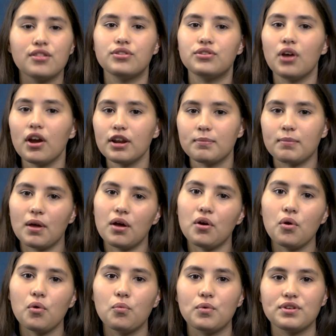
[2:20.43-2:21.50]
The tardy
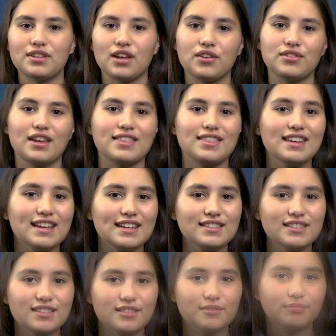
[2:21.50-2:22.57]
bell, which sounds like
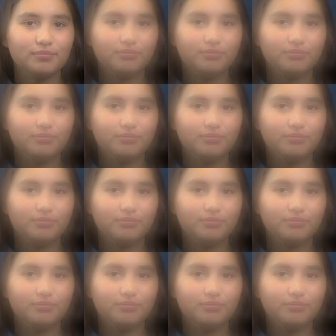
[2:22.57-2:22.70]
this.